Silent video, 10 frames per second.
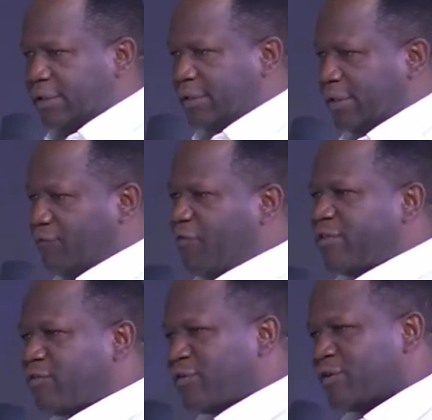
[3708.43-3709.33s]
The first
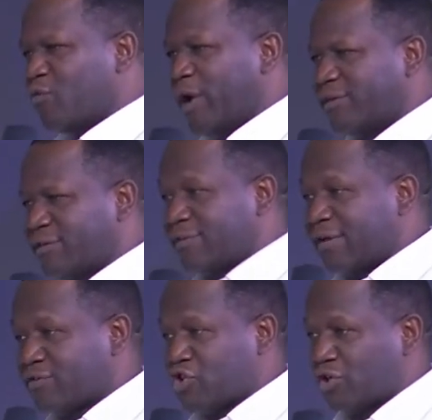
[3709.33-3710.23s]
reason we exist as
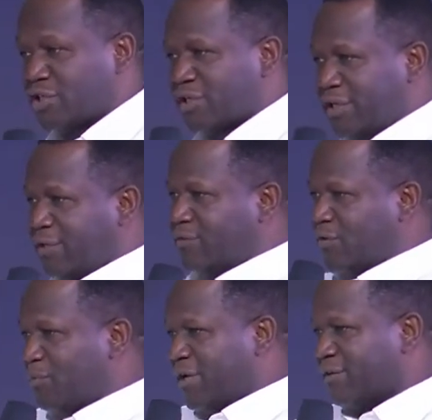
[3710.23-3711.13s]
church is to
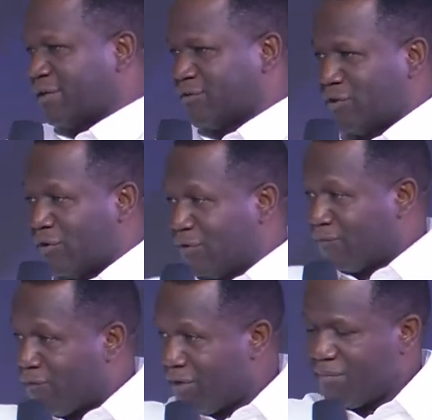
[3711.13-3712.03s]
minister to the Lord
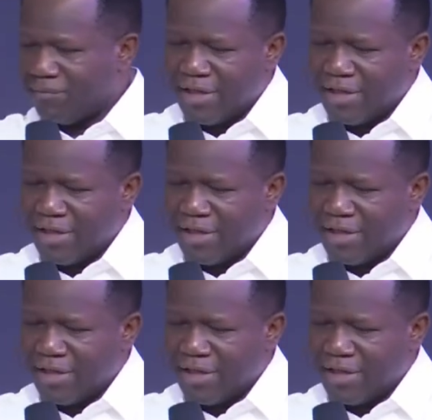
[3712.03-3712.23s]
for him.